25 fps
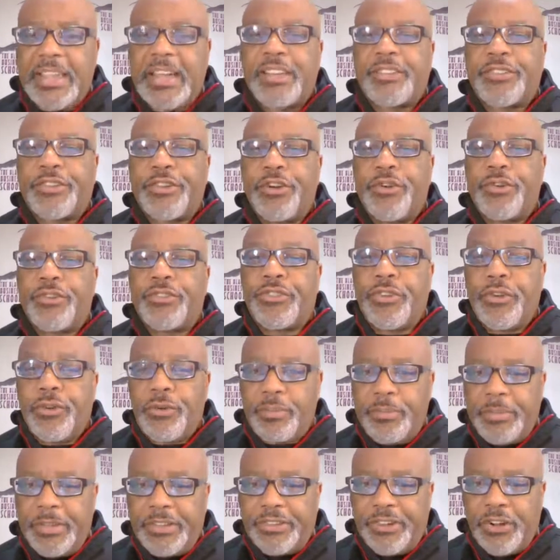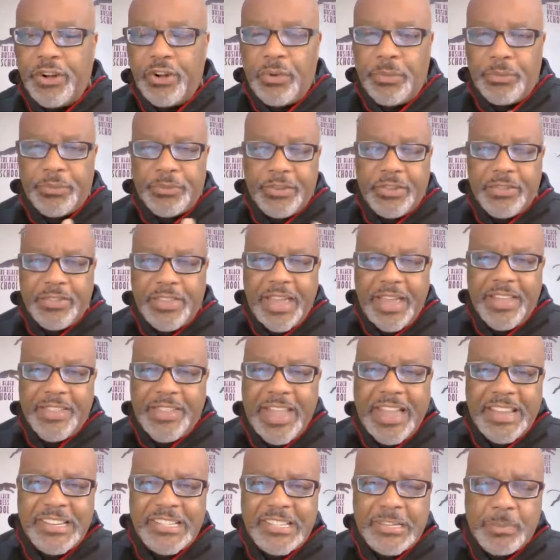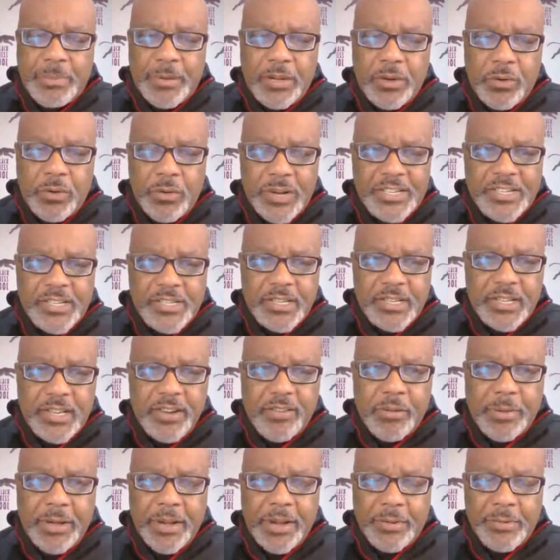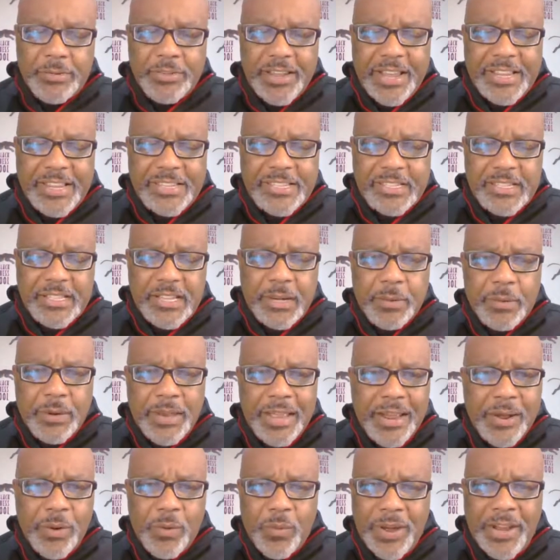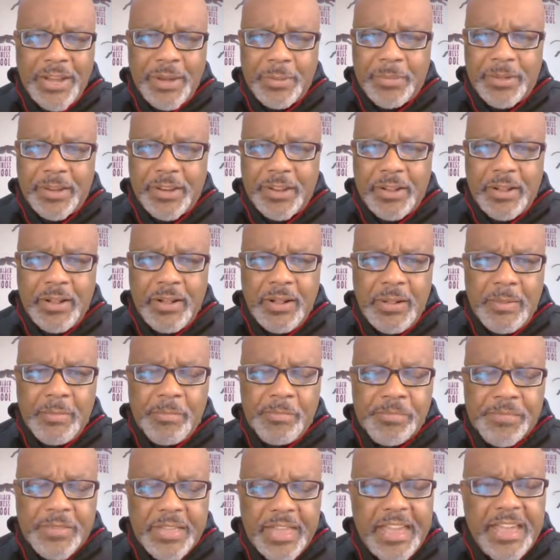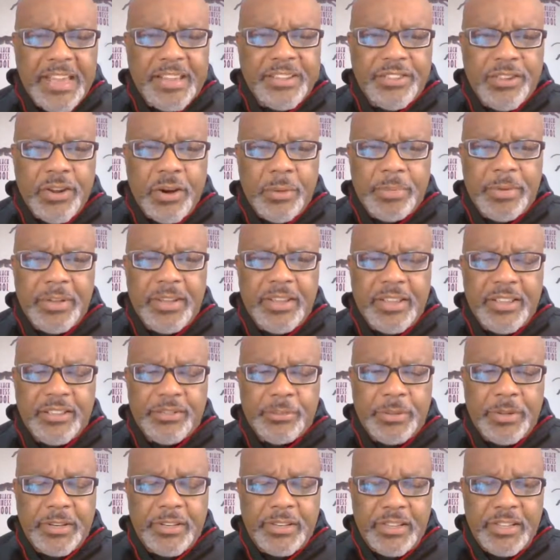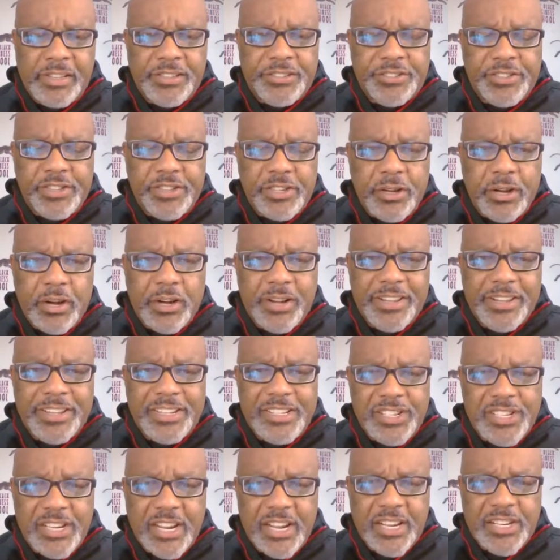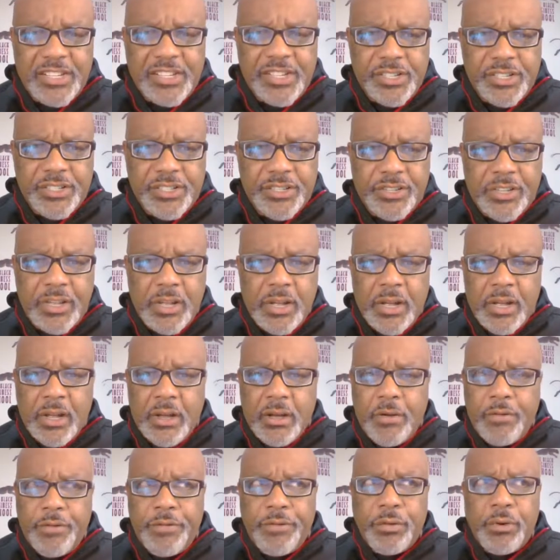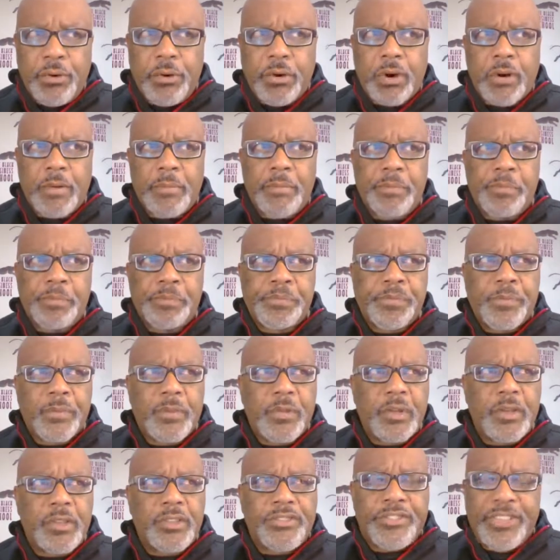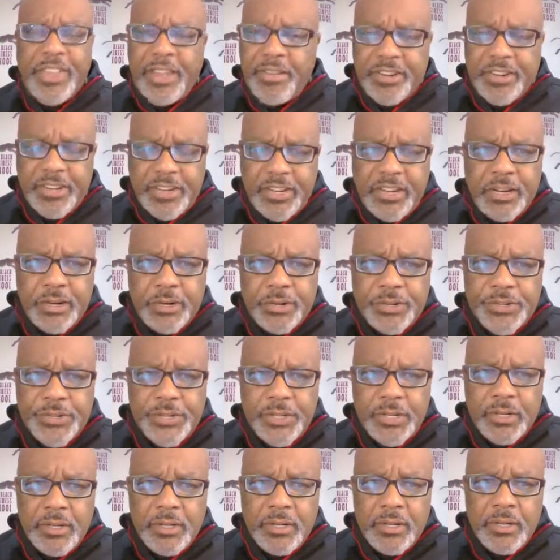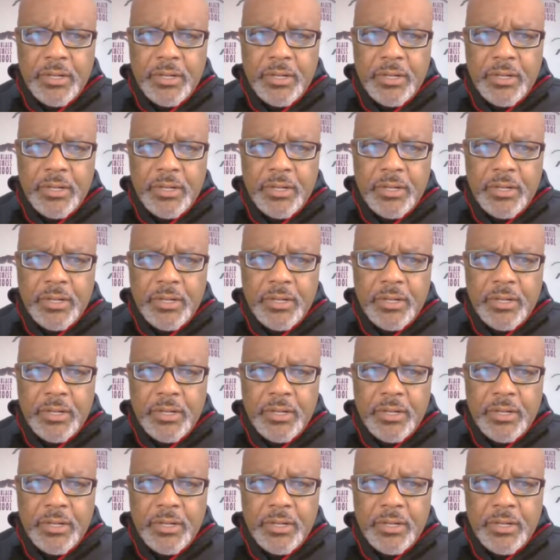so Miss Holmes, that's the big question that everybody was asking. They were like, wait a minute, XRP has been listed on exchanges for 7 years.